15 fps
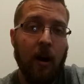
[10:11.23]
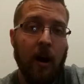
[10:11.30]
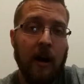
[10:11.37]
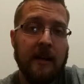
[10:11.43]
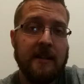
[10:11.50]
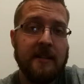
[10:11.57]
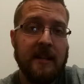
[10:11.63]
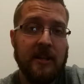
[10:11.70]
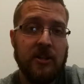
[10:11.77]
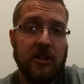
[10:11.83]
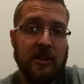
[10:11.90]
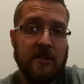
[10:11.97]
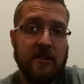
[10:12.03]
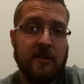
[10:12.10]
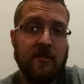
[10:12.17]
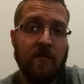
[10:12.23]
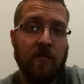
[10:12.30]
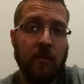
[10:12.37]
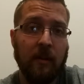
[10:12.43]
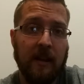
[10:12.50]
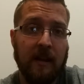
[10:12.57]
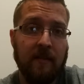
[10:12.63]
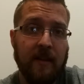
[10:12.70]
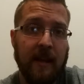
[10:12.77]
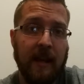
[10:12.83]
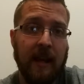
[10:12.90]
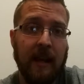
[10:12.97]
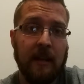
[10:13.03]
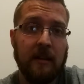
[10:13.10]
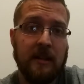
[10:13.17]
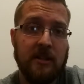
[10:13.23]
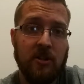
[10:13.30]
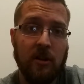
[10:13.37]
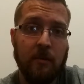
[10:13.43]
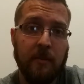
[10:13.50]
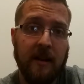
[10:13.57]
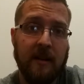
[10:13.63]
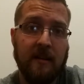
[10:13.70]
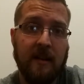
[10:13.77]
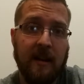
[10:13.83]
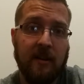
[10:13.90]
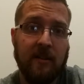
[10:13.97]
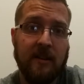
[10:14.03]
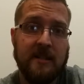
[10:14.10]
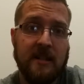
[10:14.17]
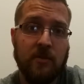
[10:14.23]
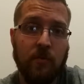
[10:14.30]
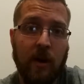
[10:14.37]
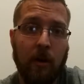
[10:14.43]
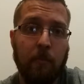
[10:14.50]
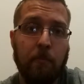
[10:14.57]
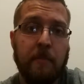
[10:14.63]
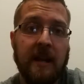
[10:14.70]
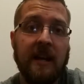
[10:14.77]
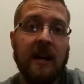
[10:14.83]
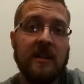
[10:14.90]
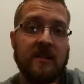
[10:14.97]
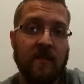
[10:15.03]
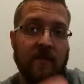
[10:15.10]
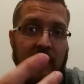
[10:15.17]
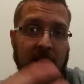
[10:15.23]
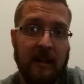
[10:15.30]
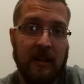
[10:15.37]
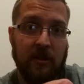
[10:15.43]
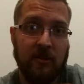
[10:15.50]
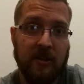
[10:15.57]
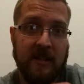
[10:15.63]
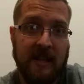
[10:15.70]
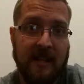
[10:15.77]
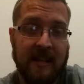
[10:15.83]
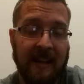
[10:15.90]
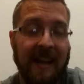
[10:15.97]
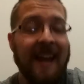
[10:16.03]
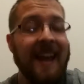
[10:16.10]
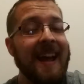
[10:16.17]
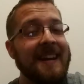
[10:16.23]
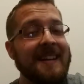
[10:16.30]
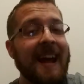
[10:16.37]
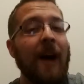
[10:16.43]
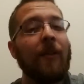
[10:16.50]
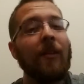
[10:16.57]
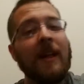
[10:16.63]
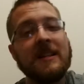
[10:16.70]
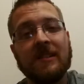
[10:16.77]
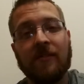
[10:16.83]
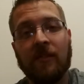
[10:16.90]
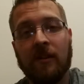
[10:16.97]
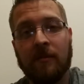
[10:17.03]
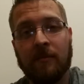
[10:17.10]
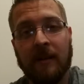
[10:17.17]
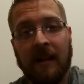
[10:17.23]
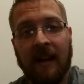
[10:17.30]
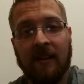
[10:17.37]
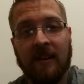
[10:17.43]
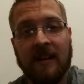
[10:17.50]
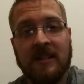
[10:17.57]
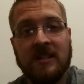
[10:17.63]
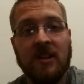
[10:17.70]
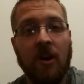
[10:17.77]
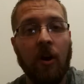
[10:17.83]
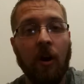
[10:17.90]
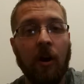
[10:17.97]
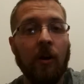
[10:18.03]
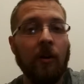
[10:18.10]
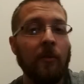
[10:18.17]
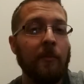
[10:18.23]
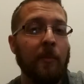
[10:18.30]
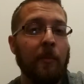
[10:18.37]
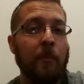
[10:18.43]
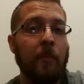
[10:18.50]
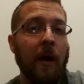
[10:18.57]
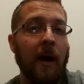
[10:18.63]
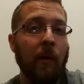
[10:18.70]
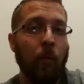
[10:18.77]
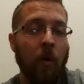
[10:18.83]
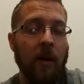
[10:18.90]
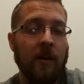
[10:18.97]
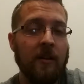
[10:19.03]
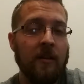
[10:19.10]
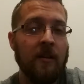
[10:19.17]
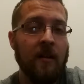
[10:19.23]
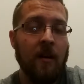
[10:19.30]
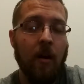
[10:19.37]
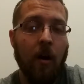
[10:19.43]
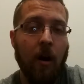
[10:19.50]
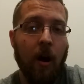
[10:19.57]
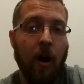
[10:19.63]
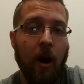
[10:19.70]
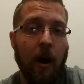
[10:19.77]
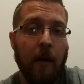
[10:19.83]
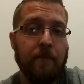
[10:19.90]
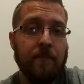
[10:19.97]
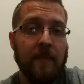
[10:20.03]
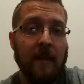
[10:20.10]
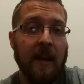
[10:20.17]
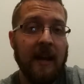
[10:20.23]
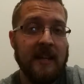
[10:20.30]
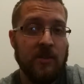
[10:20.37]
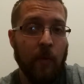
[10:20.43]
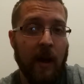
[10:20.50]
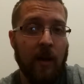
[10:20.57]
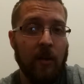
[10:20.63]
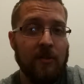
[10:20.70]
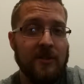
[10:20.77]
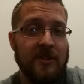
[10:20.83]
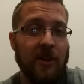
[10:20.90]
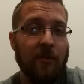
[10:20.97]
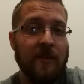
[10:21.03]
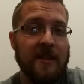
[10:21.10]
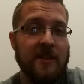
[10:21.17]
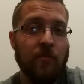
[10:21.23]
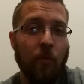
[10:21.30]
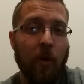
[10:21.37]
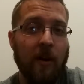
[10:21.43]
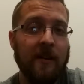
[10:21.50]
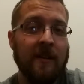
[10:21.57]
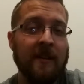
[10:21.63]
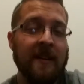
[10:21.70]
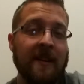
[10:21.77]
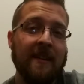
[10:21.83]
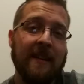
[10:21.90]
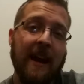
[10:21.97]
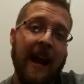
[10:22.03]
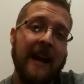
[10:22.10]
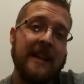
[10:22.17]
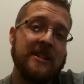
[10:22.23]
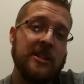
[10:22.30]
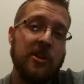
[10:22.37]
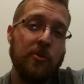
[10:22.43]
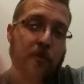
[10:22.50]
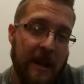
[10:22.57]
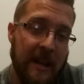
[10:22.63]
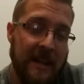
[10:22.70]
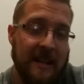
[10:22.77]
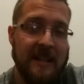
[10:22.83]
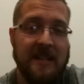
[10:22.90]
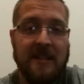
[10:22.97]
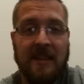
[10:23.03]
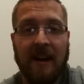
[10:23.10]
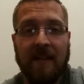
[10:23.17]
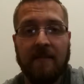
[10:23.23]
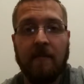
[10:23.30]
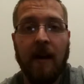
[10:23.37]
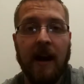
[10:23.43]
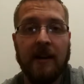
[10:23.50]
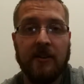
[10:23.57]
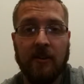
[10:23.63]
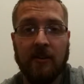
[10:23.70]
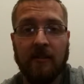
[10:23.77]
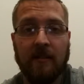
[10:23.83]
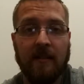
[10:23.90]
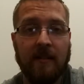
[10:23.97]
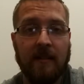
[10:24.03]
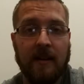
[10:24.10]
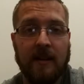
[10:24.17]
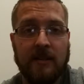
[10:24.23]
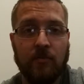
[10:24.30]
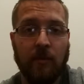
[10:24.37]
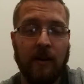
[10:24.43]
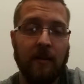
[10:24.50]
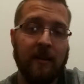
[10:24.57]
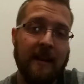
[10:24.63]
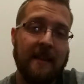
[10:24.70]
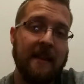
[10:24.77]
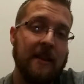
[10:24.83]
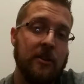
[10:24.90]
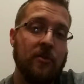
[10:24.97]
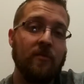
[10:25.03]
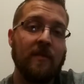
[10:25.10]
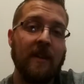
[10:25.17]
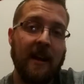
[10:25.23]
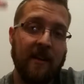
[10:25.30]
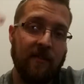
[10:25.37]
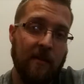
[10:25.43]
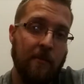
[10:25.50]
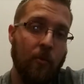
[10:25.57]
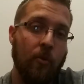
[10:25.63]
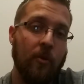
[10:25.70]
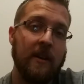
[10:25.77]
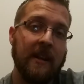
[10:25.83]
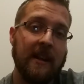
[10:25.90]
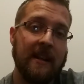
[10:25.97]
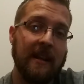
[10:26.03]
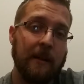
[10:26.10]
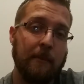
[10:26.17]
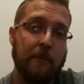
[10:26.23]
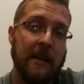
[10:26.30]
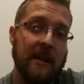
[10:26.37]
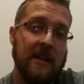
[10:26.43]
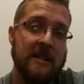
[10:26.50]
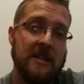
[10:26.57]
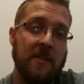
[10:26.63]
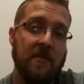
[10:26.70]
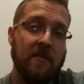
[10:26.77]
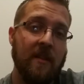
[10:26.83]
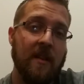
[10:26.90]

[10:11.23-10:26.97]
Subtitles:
conditions for living in these urban areas as well because of the increased heating. Now lots of urban areas are by water as well, so this water adds humidity to that factor as well, and then you've got even more heating because of